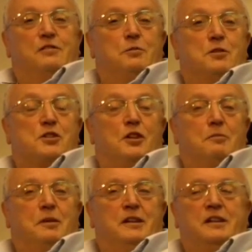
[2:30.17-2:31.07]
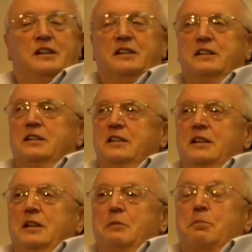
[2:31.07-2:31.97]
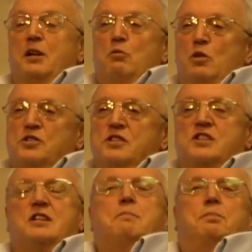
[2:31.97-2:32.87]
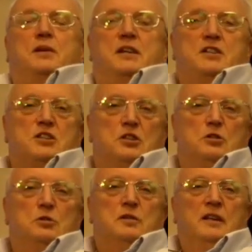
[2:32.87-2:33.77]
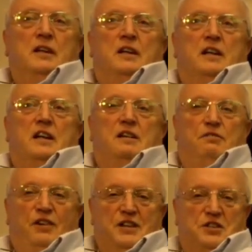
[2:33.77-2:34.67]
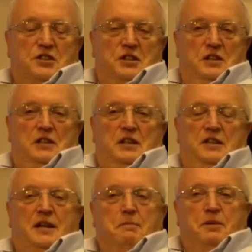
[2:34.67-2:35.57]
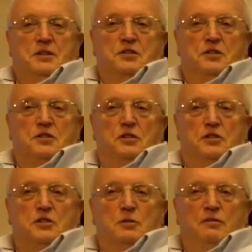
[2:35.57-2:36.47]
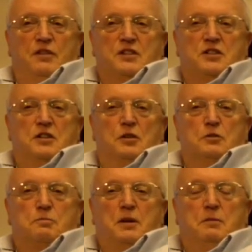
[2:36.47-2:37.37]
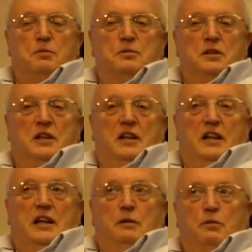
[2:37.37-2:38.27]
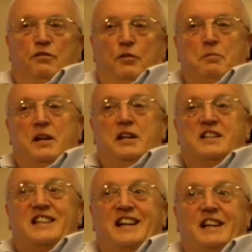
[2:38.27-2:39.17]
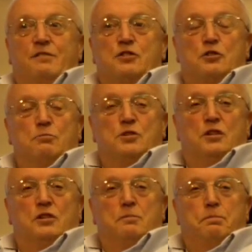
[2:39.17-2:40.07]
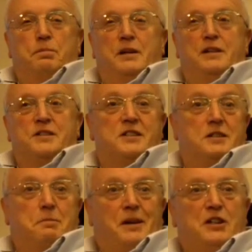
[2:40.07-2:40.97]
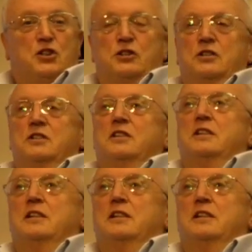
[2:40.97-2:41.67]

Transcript: the stock market. But it wasn't simply to invest in that business or to invest in those people. It was for me to have some sort of participation